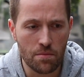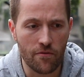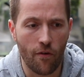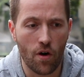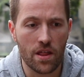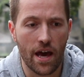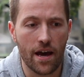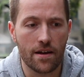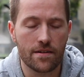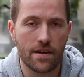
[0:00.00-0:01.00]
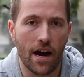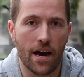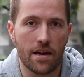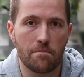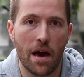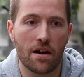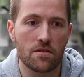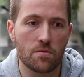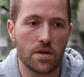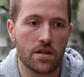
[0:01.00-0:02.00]
Before that, I
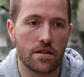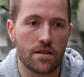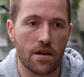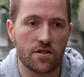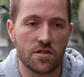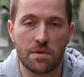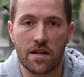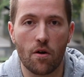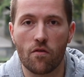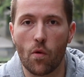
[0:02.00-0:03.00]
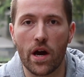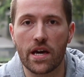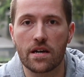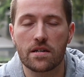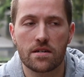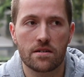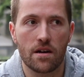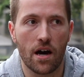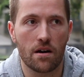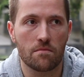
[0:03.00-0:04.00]
battled with just being overweight
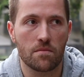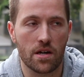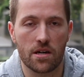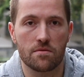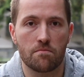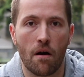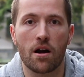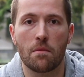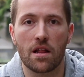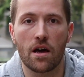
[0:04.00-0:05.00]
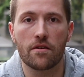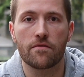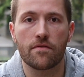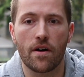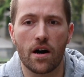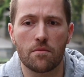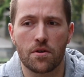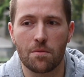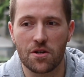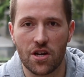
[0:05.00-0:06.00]
a good part of my life.
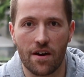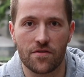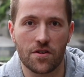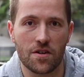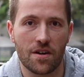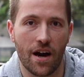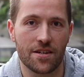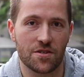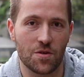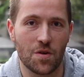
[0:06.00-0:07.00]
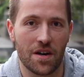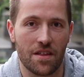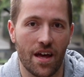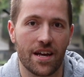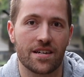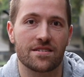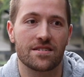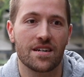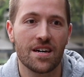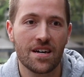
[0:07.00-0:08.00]
Pretty much after high school
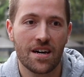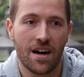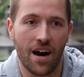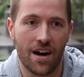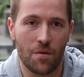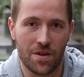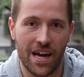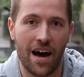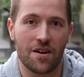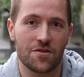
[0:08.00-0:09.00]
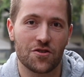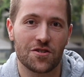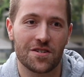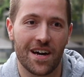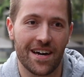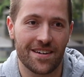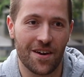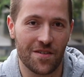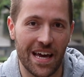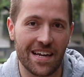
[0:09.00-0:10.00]
athletics, when college, I
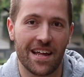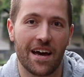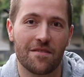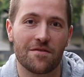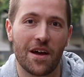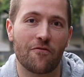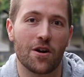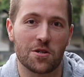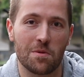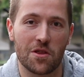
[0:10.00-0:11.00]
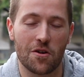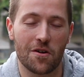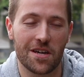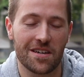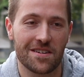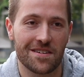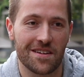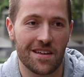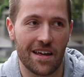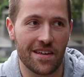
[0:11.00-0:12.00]
gained that freshman 30,
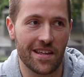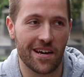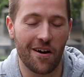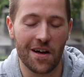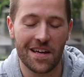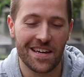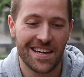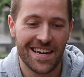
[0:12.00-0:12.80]
I think they call it.